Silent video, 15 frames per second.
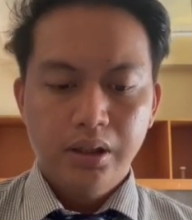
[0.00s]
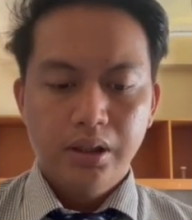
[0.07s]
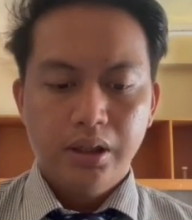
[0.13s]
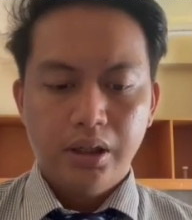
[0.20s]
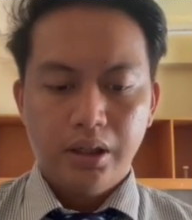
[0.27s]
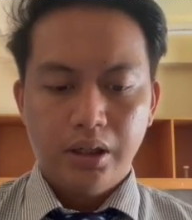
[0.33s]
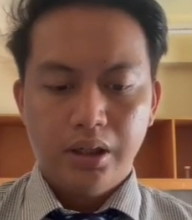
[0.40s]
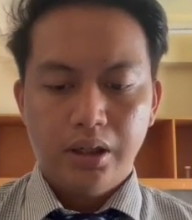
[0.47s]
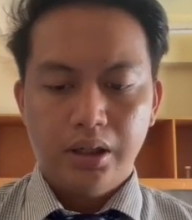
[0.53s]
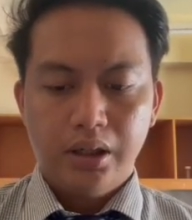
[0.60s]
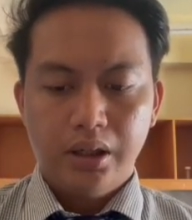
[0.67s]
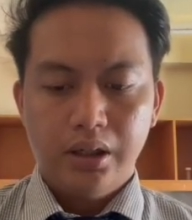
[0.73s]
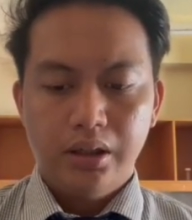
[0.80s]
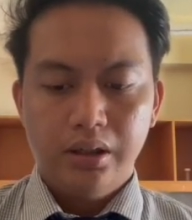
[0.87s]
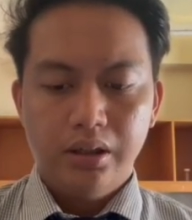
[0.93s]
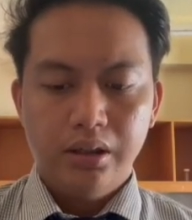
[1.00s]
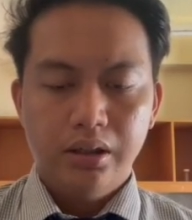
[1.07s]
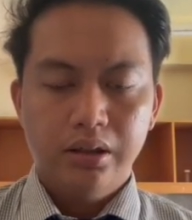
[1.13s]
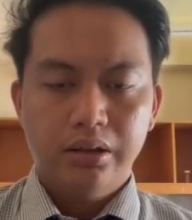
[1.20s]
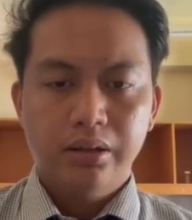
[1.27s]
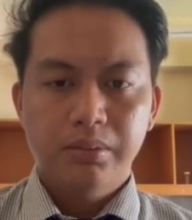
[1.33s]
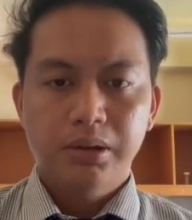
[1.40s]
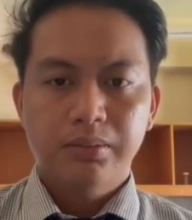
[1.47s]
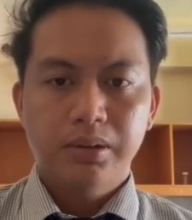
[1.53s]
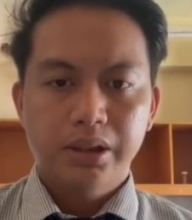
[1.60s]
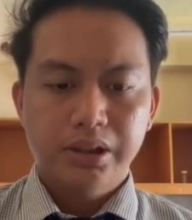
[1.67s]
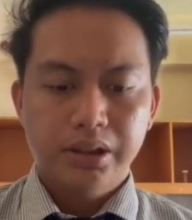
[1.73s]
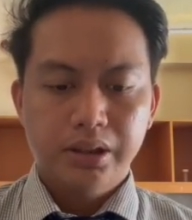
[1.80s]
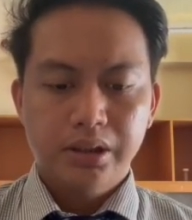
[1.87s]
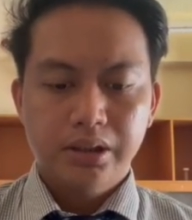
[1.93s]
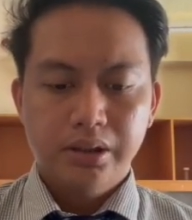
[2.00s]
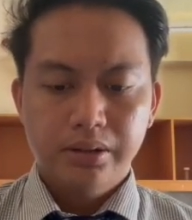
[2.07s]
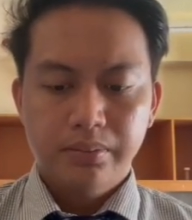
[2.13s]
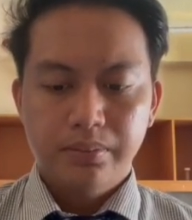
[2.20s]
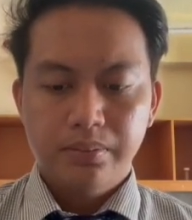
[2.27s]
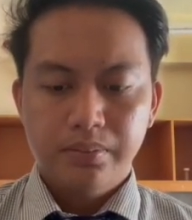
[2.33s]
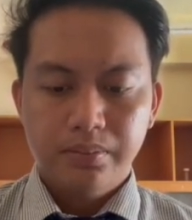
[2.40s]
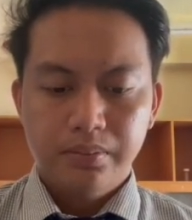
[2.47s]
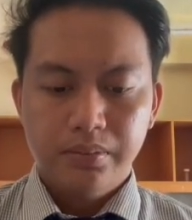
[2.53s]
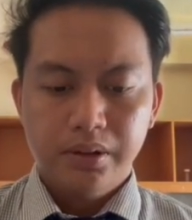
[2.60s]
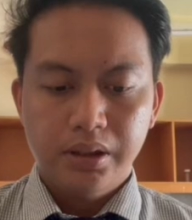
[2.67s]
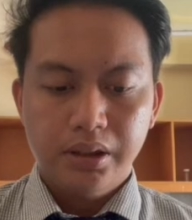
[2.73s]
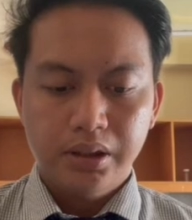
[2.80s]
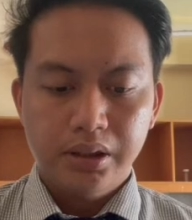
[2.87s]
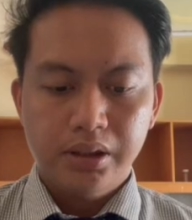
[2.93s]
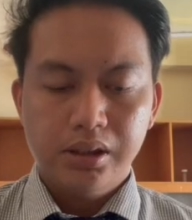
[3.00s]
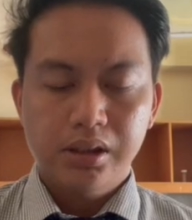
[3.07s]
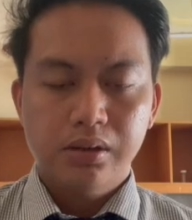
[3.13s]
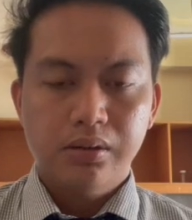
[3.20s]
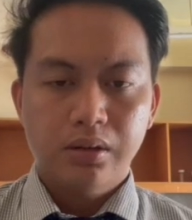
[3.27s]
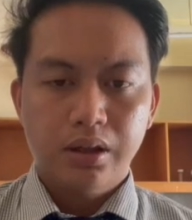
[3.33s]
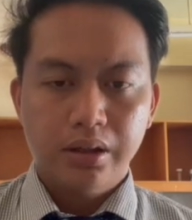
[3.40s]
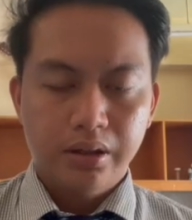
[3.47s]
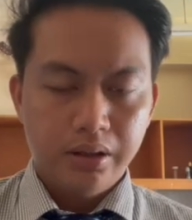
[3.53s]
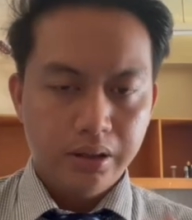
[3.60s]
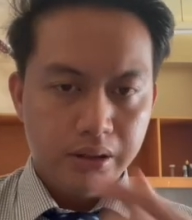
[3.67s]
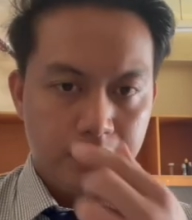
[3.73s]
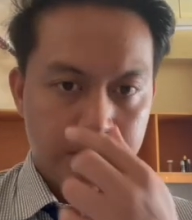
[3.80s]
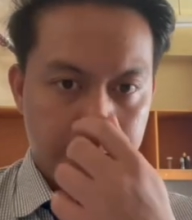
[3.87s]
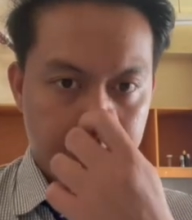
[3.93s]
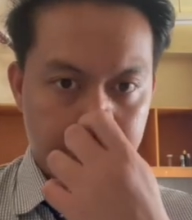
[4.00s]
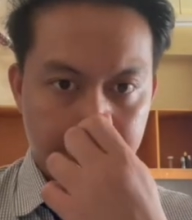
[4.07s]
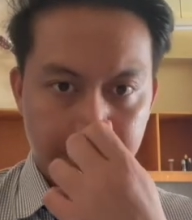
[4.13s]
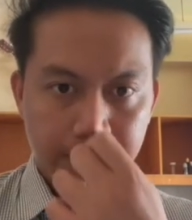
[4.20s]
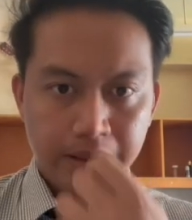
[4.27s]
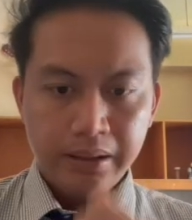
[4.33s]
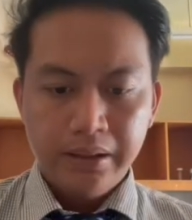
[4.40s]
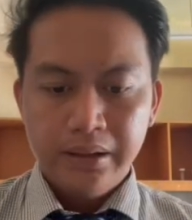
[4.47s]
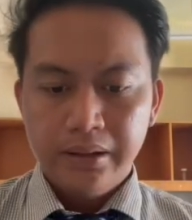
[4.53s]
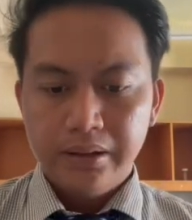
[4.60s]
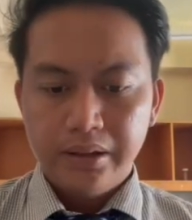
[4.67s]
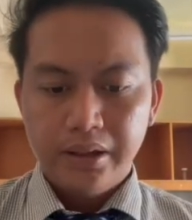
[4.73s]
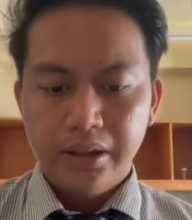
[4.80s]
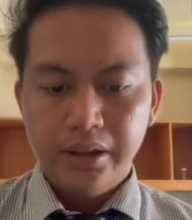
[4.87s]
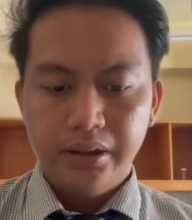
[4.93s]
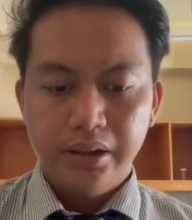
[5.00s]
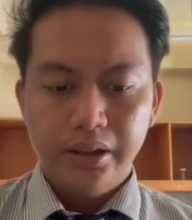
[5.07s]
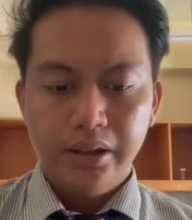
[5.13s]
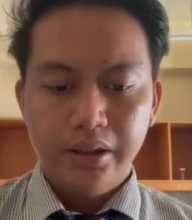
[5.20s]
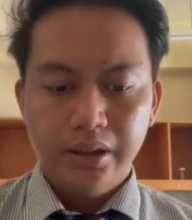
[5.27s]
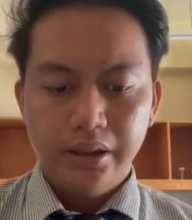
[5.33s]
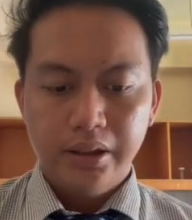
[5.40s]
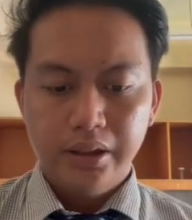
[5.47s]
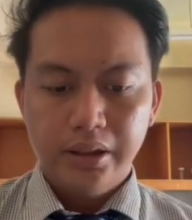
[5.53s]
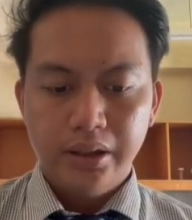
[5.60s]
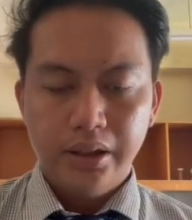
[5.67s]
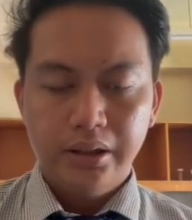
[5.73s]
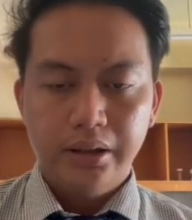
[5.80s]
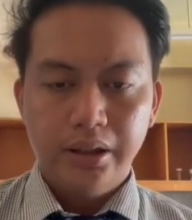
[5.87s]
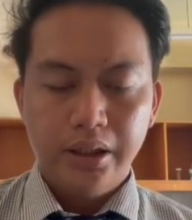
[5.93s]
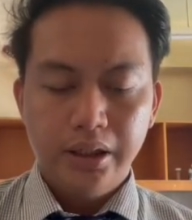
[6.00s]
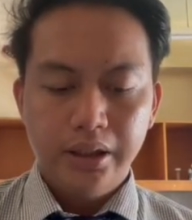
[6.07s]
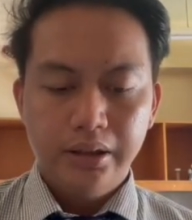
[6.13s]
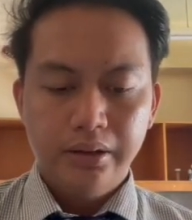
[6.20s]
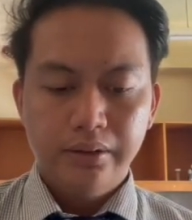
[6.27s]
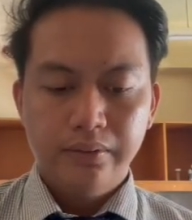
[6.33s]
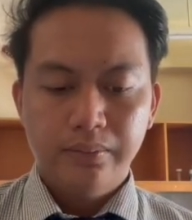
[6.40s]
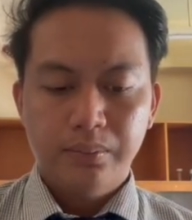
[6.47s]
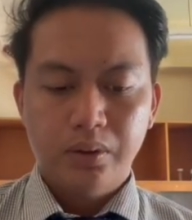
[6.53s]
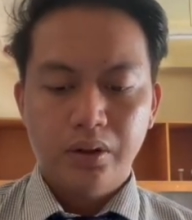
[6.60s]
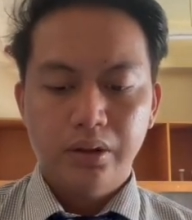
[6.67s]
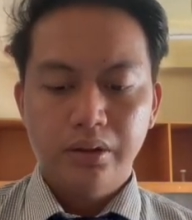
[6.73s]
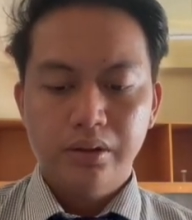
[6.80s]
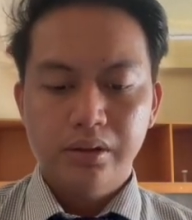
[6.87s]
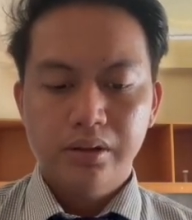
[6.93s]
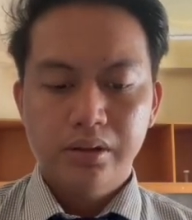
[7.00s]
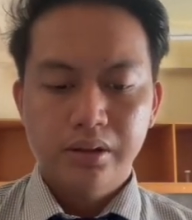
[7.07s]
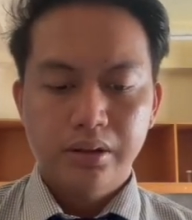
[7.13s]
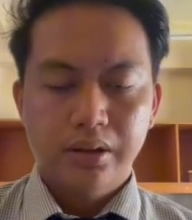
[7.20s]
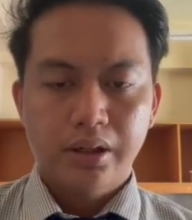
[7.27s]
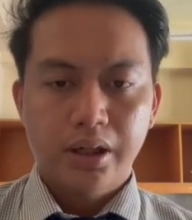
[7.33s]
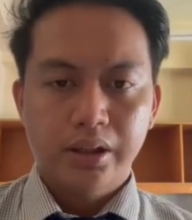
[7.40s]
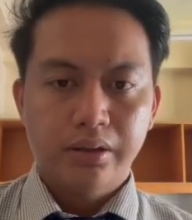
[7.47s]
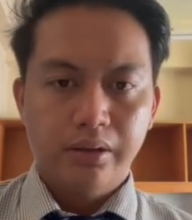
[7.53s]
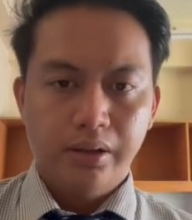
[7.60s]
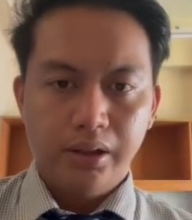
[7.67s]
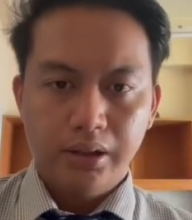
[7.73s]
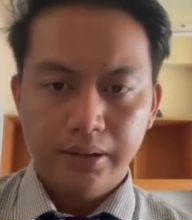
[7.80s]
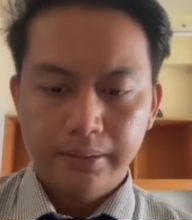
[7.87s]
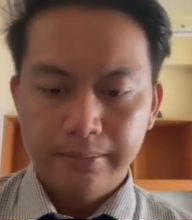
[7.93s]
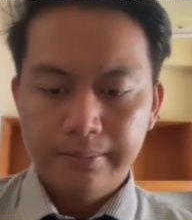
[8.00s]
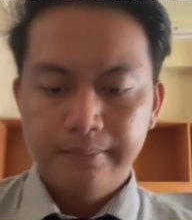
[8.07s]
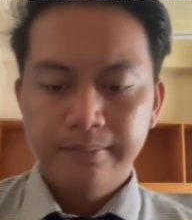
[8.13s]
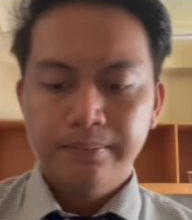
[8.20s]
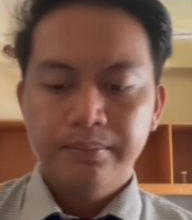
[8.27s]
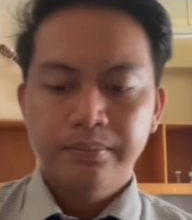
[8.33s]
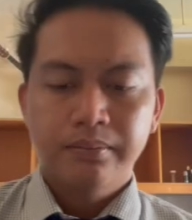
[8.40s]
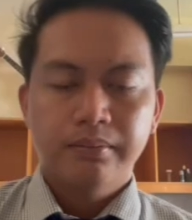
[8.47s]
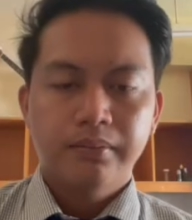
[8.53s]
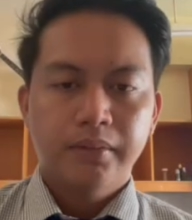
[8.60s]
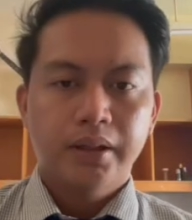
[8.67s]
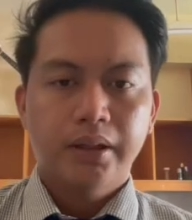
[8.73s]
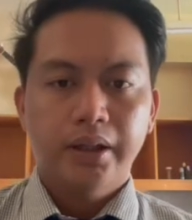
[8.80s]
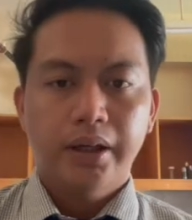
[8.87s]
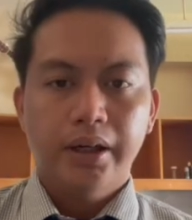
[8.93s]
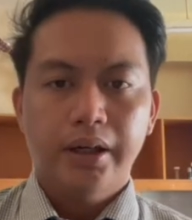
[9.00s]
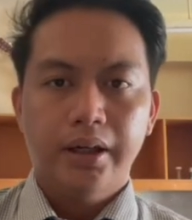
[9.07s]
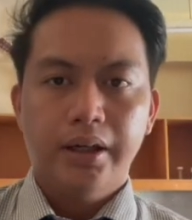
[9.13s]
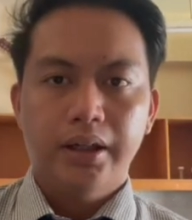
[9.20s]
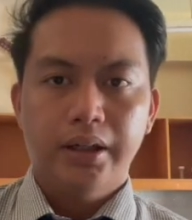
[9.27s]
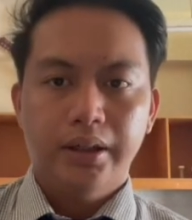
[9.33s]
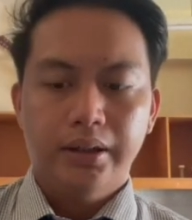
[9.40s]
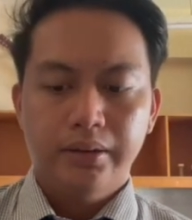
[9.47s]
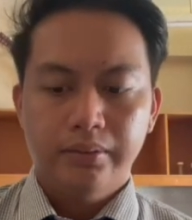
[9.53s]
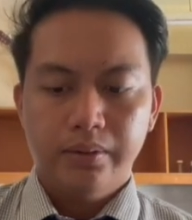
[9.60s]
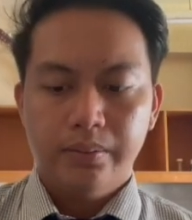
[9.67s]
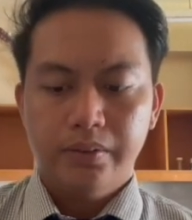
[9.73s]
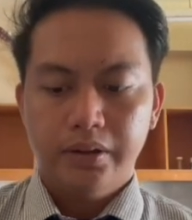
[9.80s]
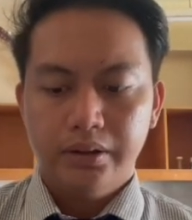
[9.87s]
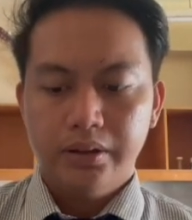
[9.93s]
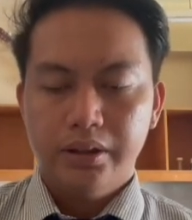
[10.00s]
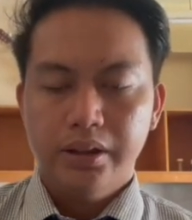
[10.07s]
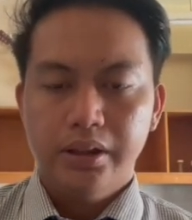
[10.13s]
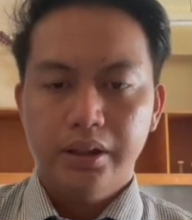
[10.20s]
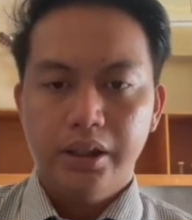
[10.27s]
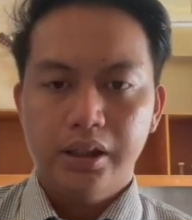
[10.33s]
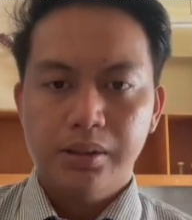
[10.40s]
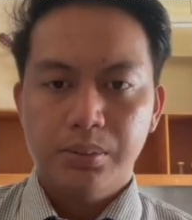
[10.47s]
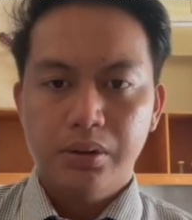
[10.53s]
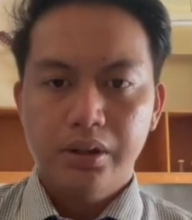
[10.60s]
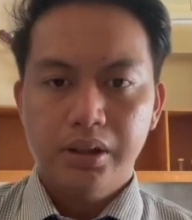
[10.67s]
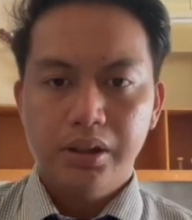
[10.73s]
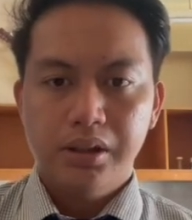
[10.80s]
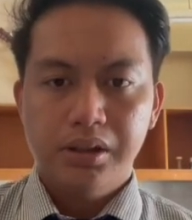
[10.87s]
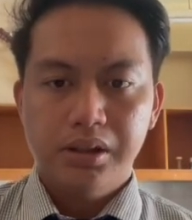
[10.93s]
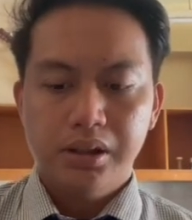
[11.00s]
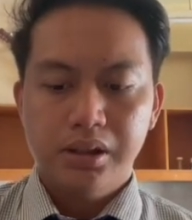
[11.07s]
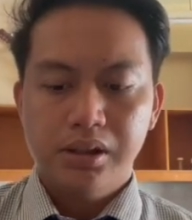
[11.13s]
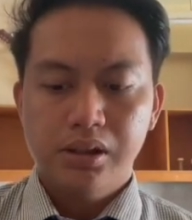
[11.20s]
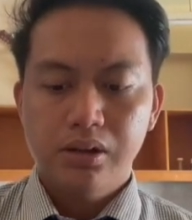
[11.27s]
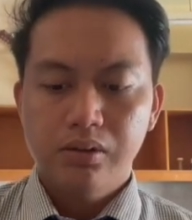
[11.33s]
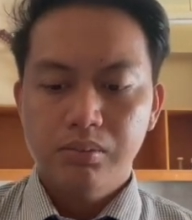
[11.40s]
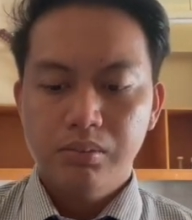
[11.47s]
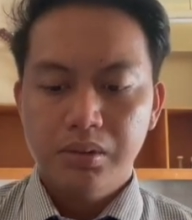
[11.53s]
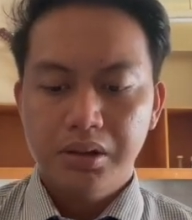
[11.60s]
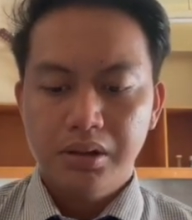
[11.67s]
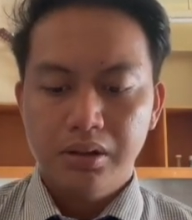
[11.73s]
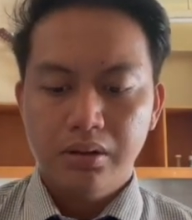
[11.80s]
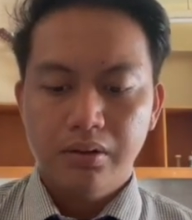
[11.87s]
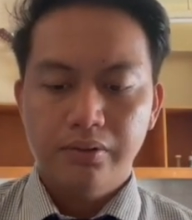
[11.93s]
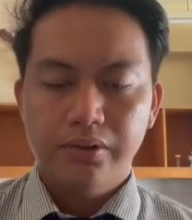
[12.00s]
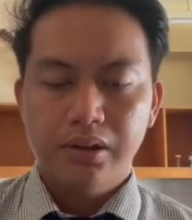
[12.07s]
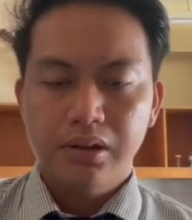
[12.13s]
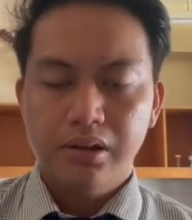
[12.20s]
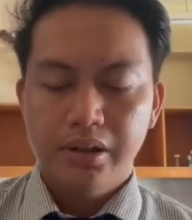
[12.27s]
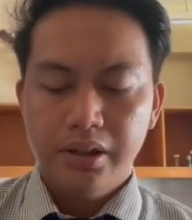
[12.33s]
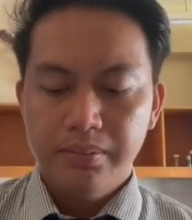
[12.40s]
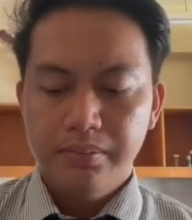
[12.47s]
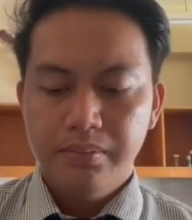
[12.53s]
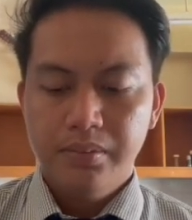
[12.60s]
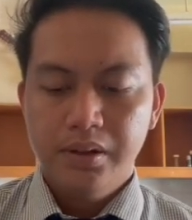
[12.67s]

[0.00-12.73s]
and the ultimate pressure is 288.93. And moving to the next point is assume an overall depth.